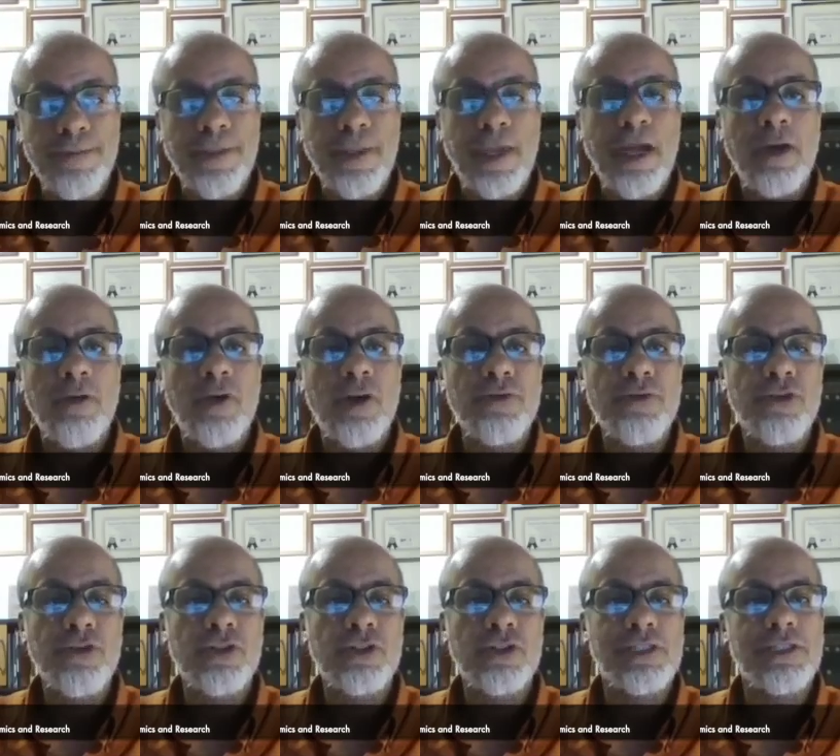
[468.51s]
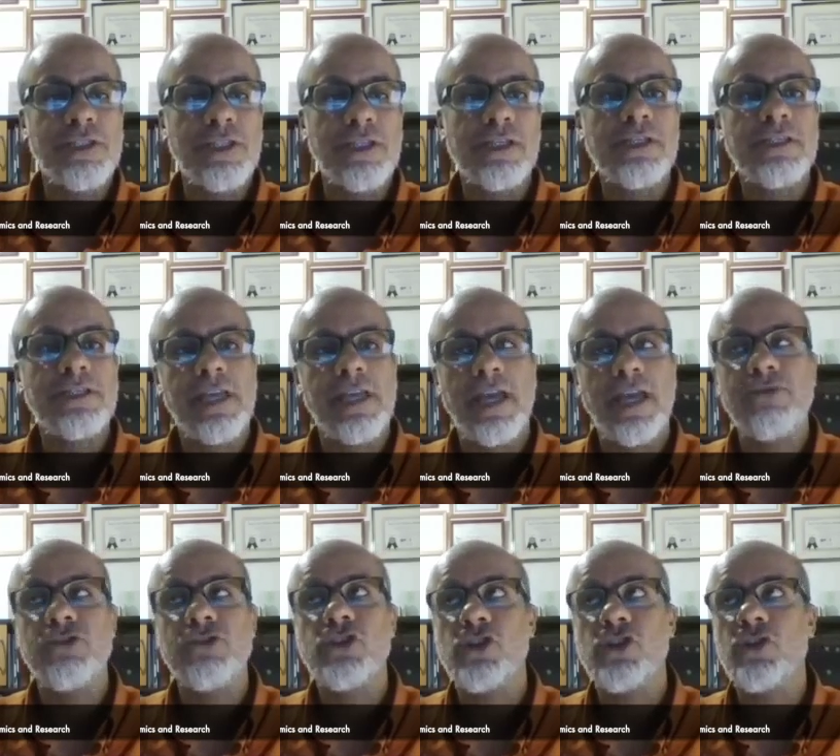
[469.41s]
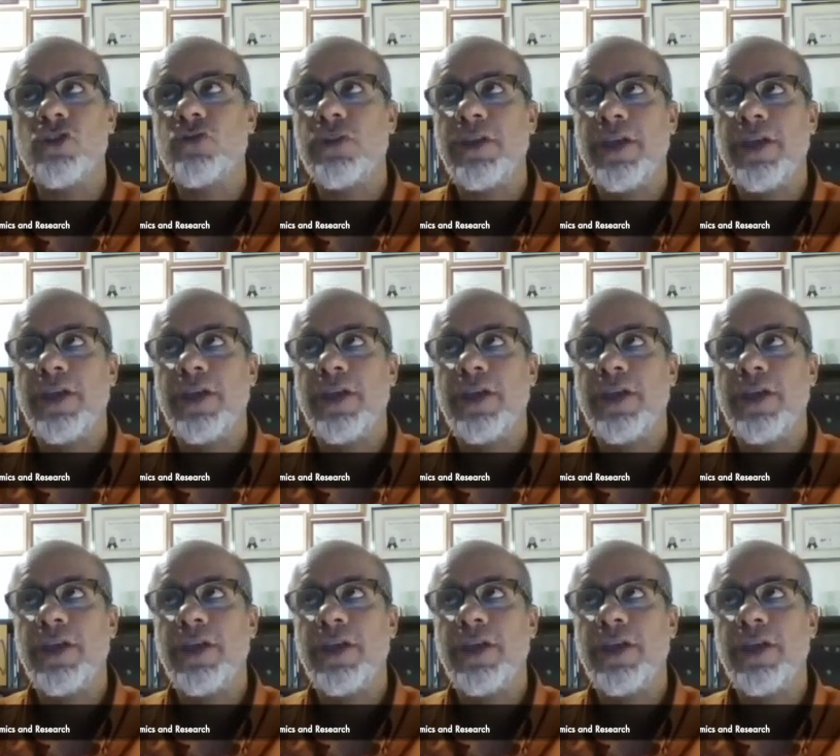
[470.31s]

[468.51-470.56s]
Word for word: However, studies have shown